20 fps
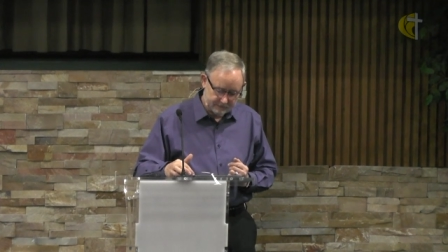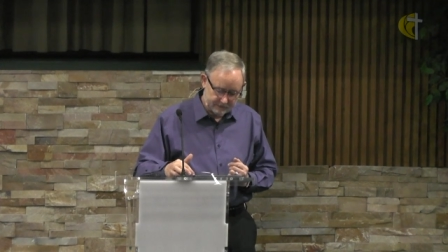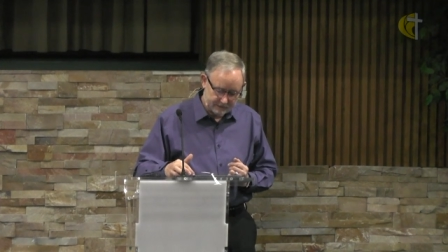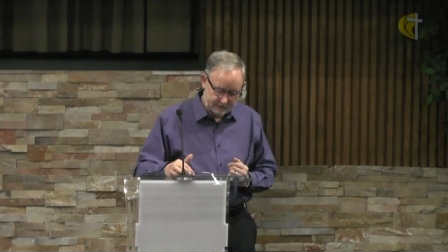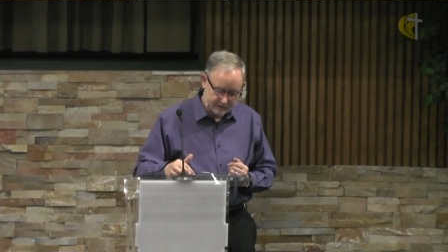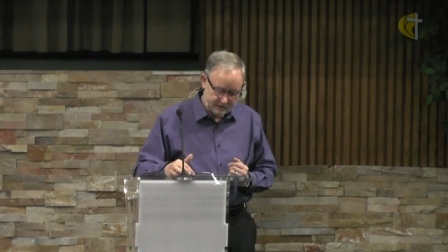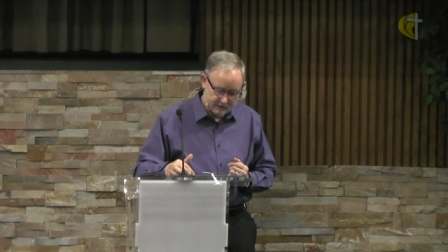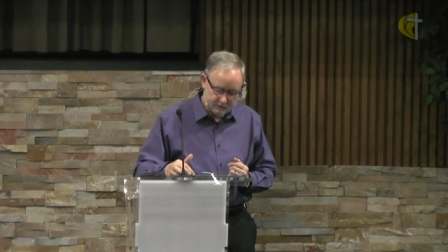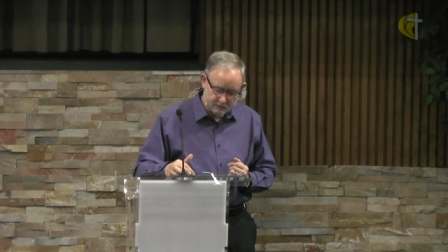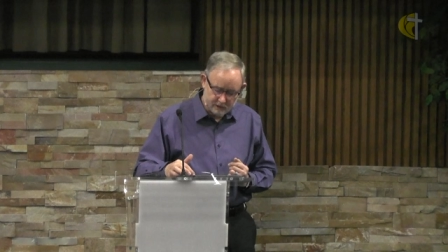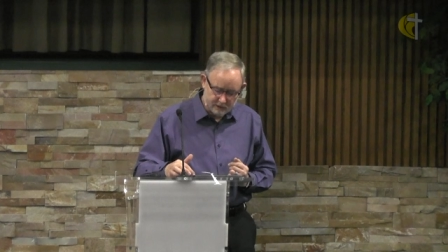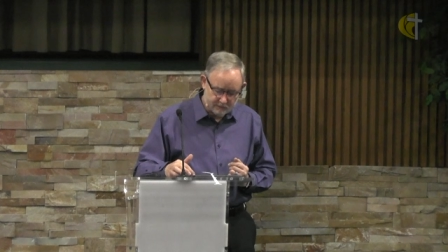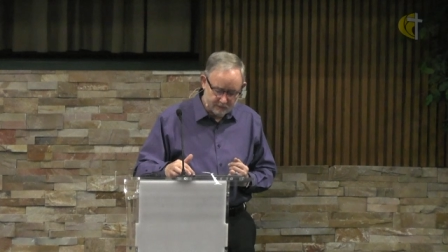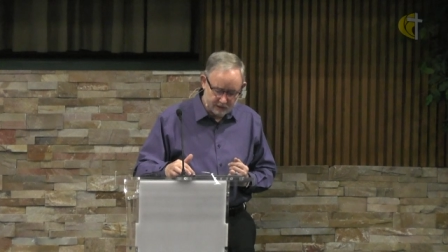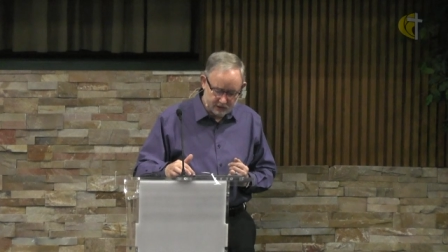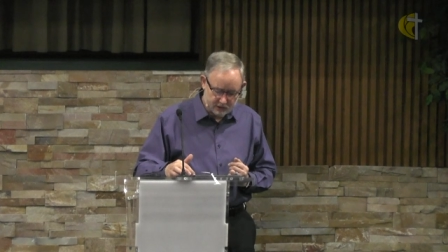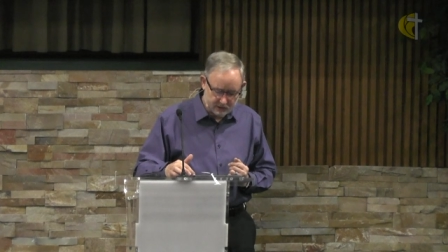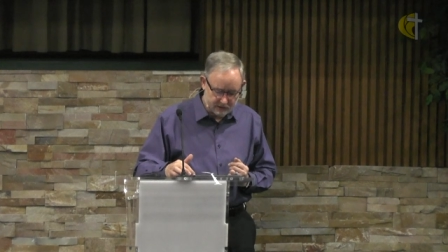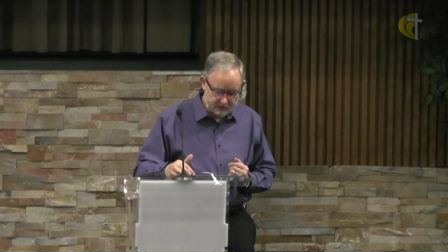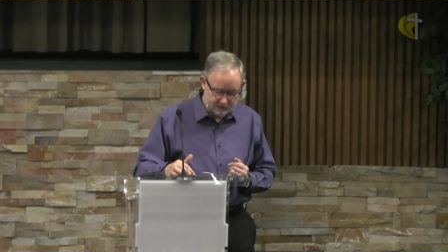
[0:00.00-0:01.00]
And it was
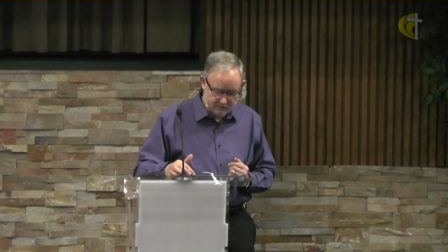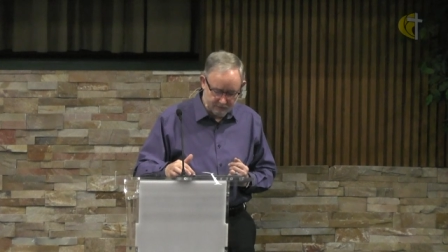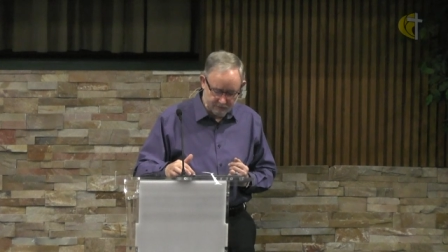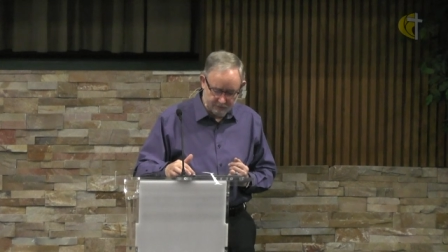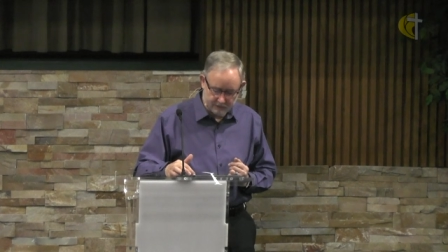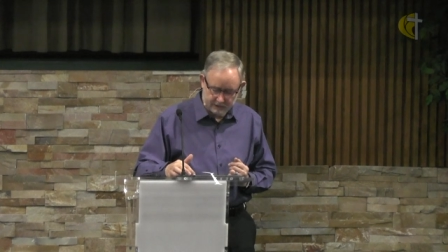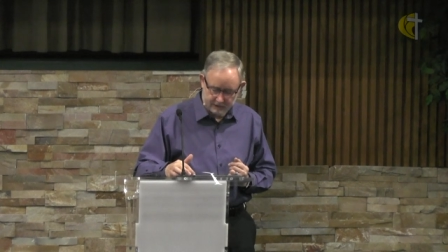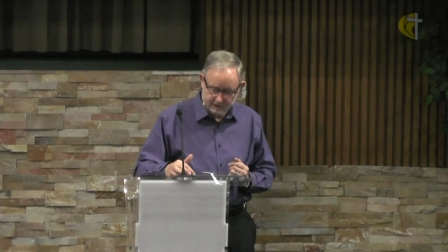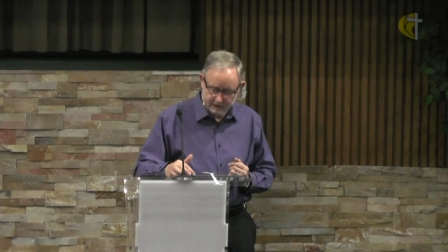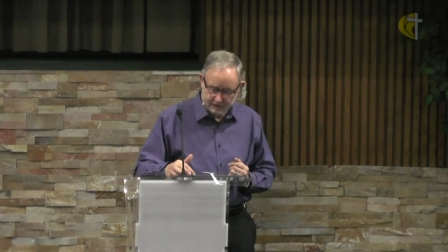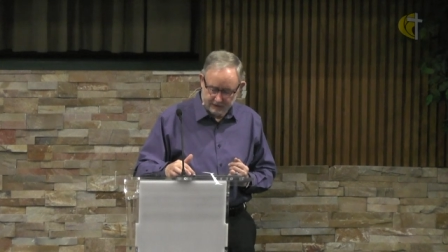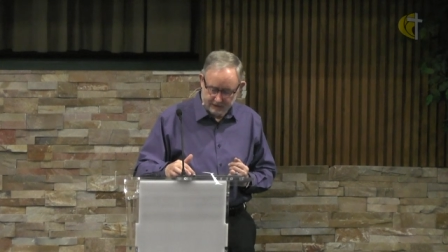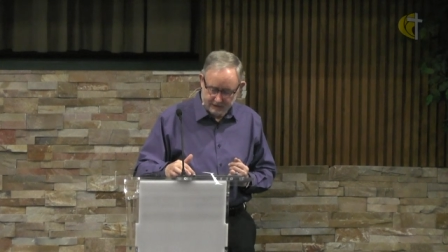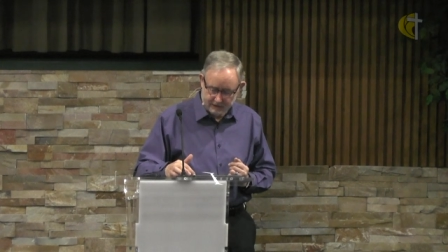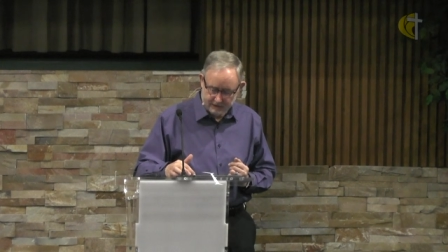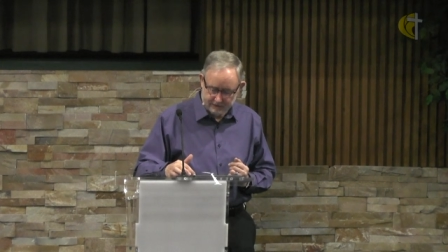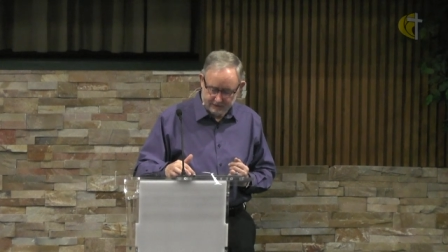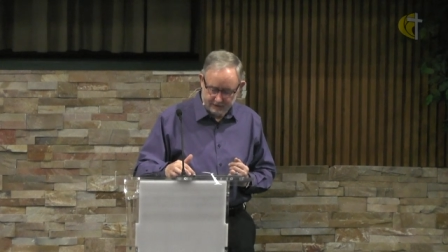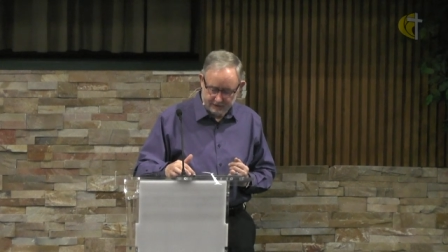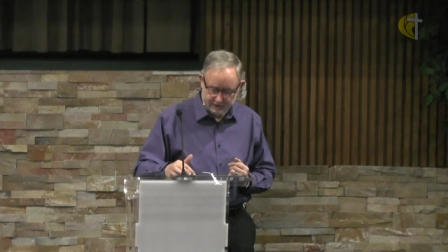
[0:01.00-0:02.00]
much different than
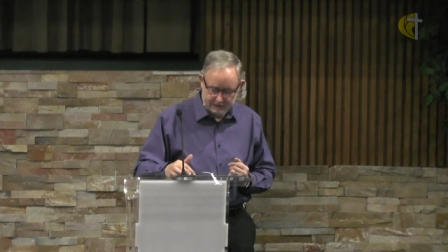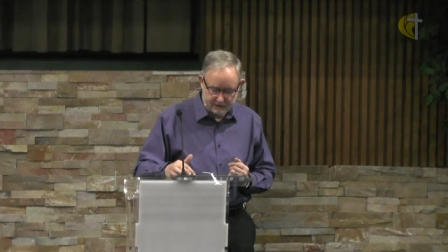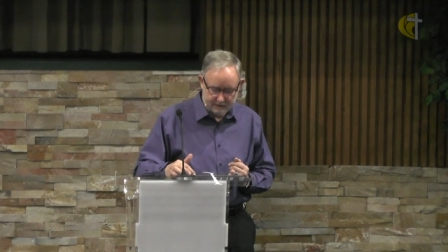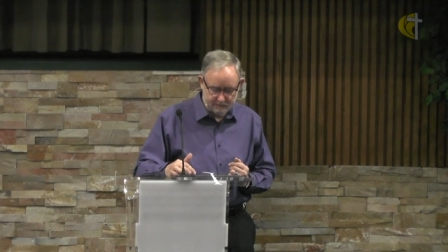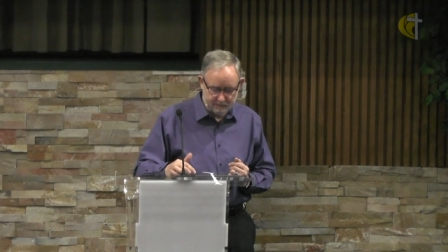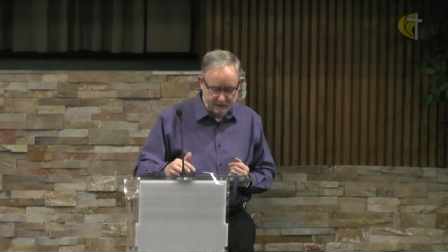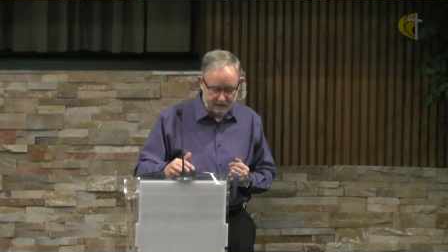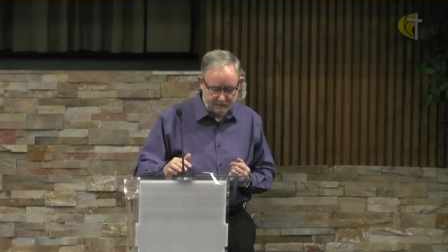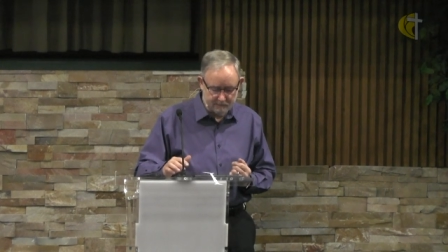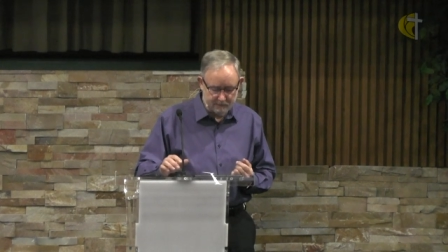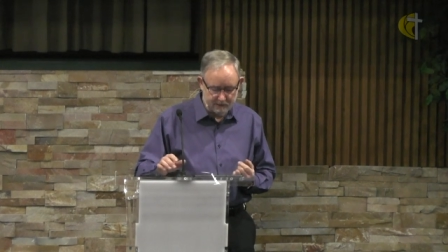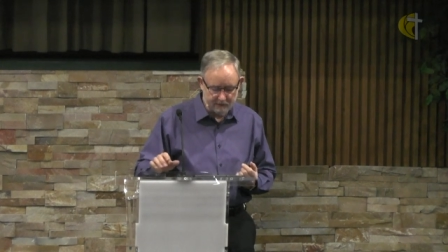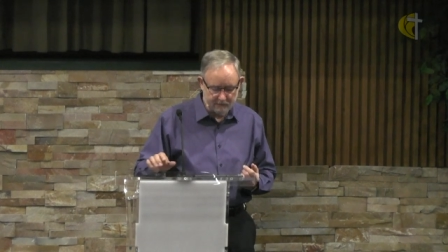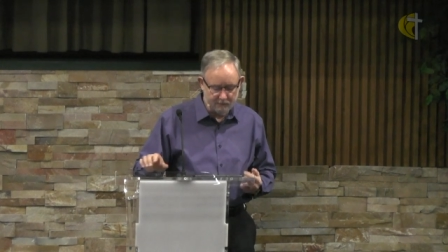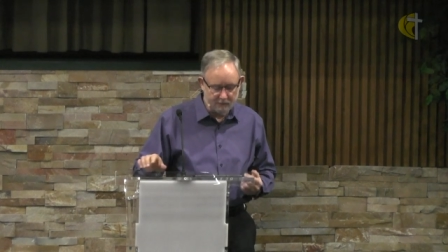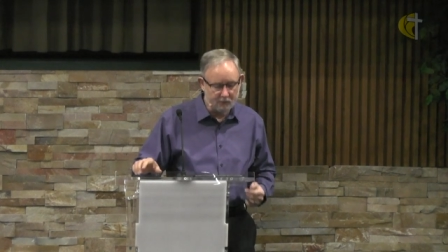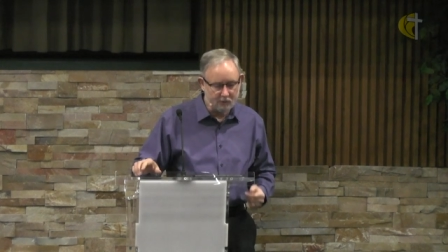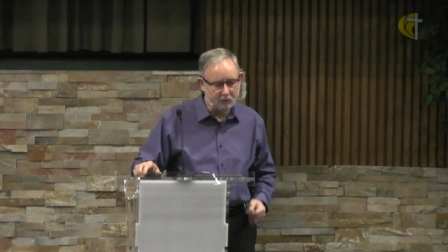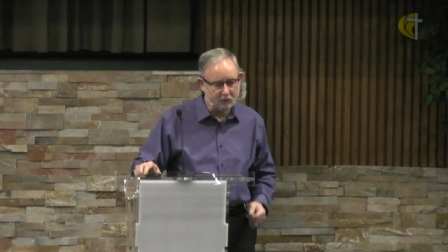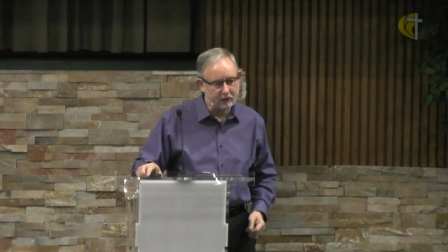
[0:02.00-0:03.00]
anything had been
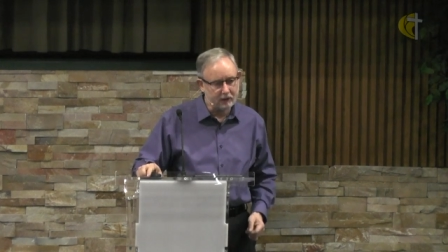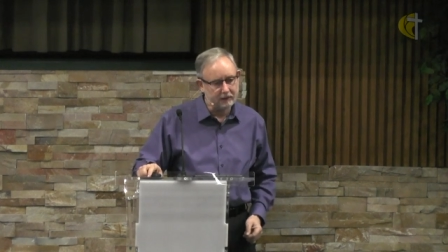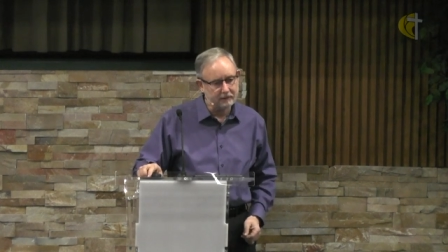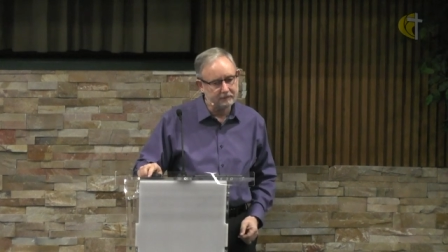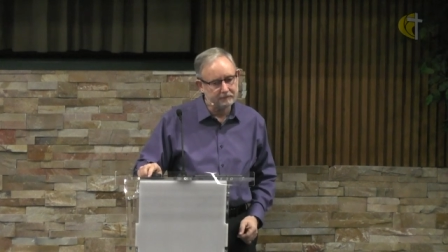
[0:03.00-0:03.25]
before.